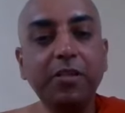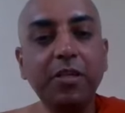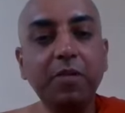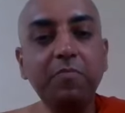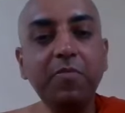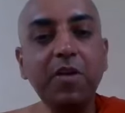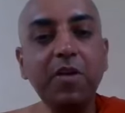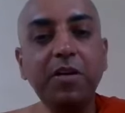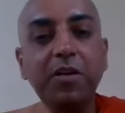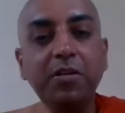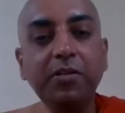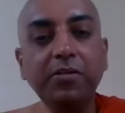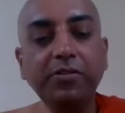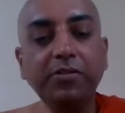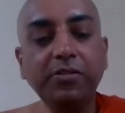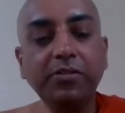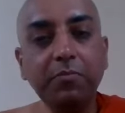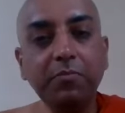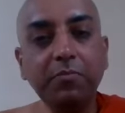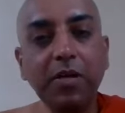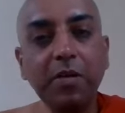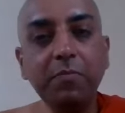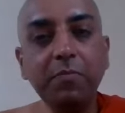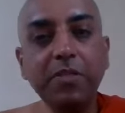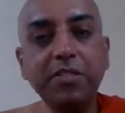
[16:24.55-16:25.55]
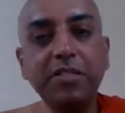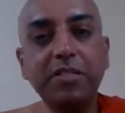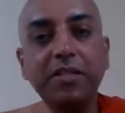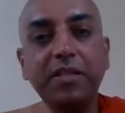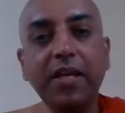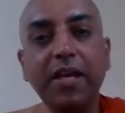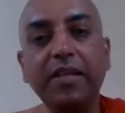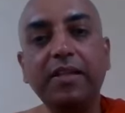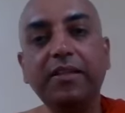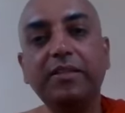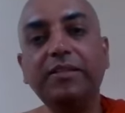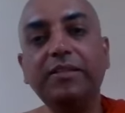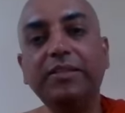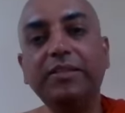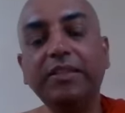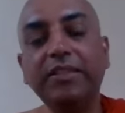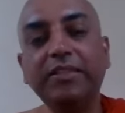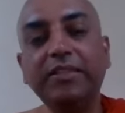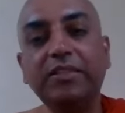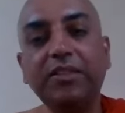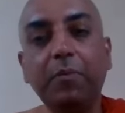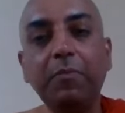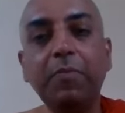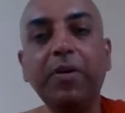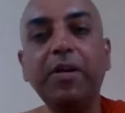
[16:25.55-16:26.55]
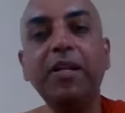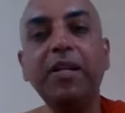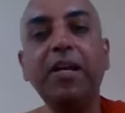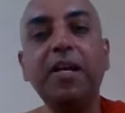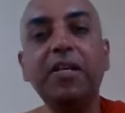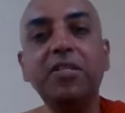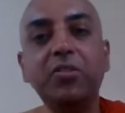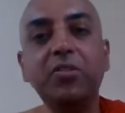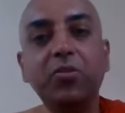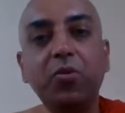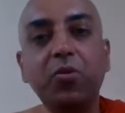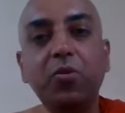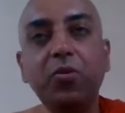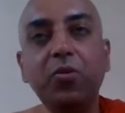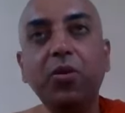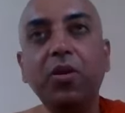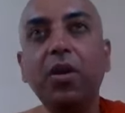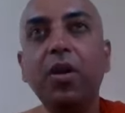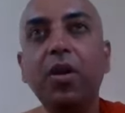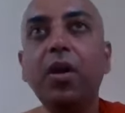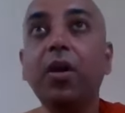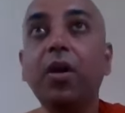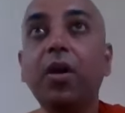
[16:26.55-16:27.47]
Dhamma means like it is somebody has told,